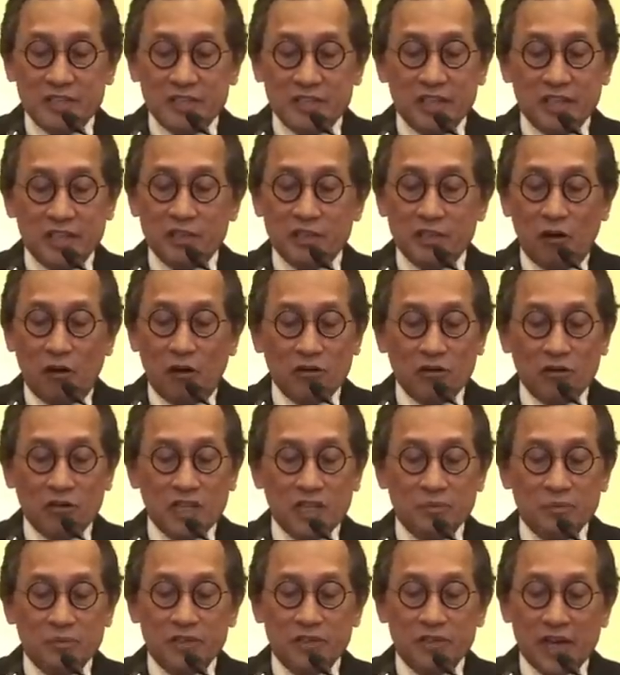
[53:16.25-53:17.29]
its long-term
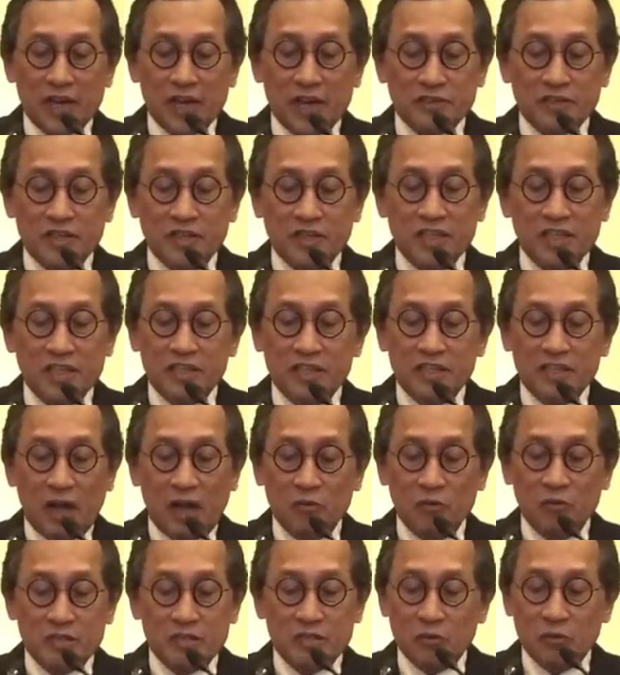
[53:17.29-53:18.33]
trajectory is
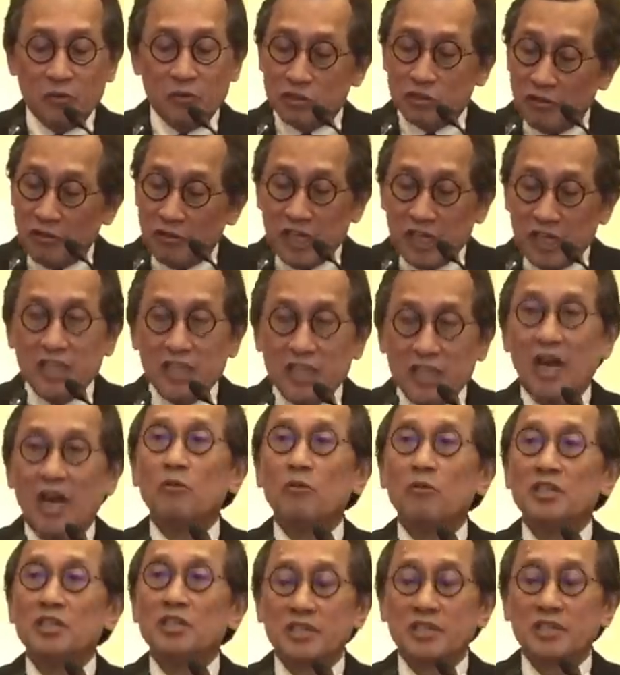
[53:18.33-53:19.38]
downwards, was already
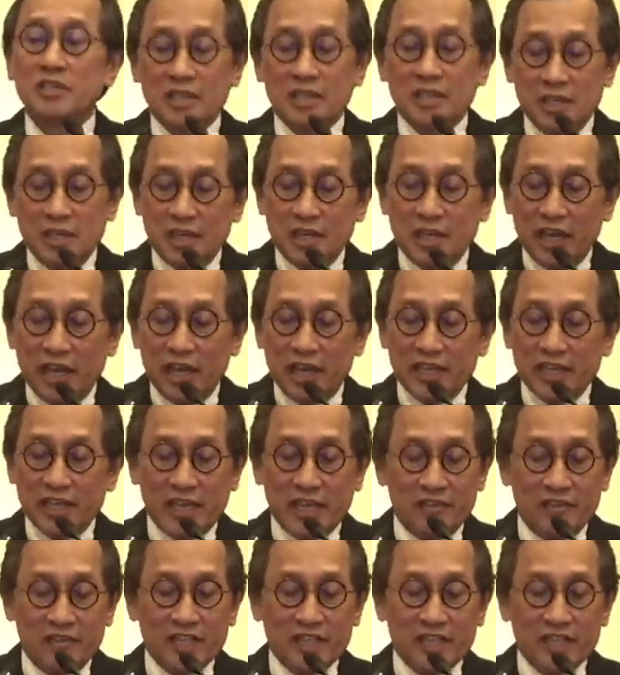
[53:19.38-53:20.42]
downwards,
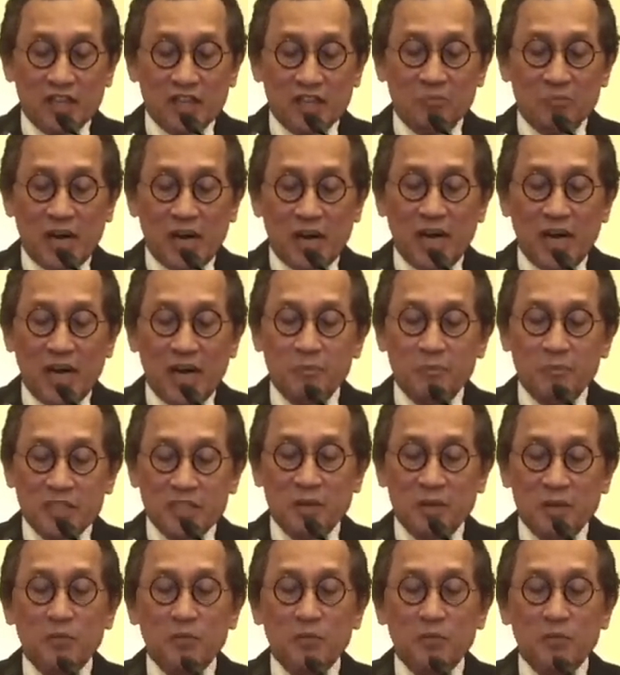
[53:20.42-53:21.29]
accelerated by Mr.